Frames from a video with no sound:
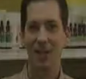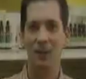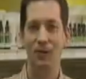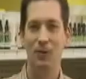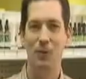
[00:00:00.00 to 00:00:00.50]
Hello
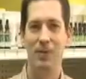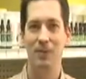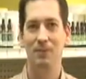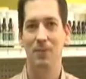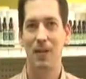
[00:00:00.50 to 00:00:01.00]

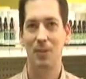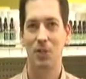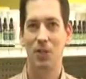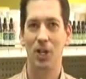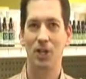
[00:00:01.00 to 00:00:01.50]
everyone, my name's
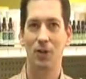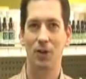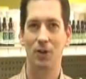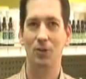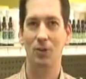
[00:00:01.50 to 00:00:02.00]
John
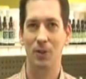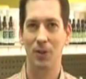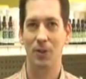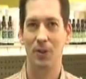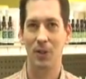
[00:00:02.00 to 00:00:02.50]
Gardner from Good
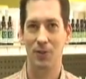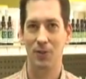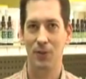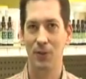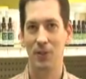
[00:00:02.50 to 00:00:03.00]
Earth Natural
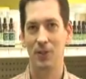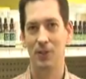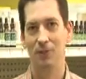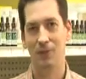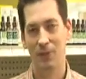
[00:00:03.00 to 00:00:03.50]
Foods,
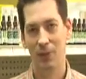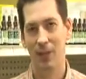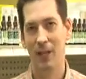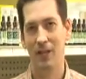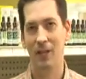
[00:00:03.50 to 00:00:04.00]

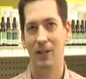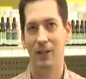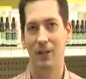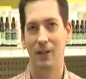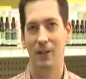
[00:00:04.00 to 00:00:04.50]
located
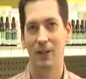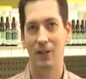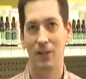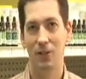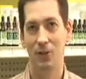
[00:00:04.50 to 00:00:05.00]
on
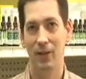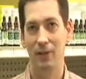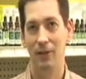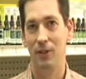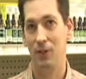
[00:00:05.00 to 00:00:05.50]
Central
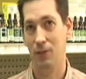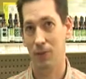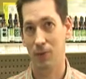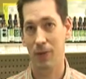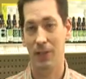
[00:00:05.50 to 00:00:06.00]
Avenue
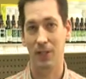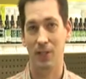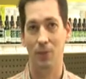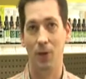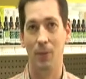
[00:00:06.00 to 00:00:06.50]
right next
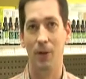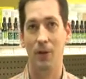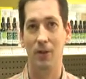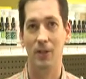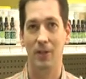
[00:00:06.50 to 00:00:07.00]
to
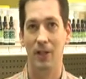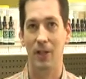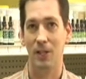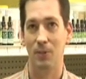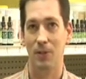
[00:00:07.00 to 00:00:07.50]
Walmart in
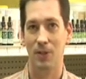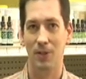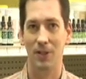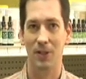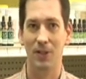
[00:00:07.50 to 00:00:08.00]
Hot Springs,
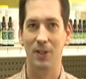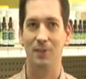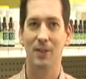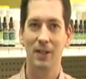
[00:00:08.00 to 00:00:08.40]
Arkansas.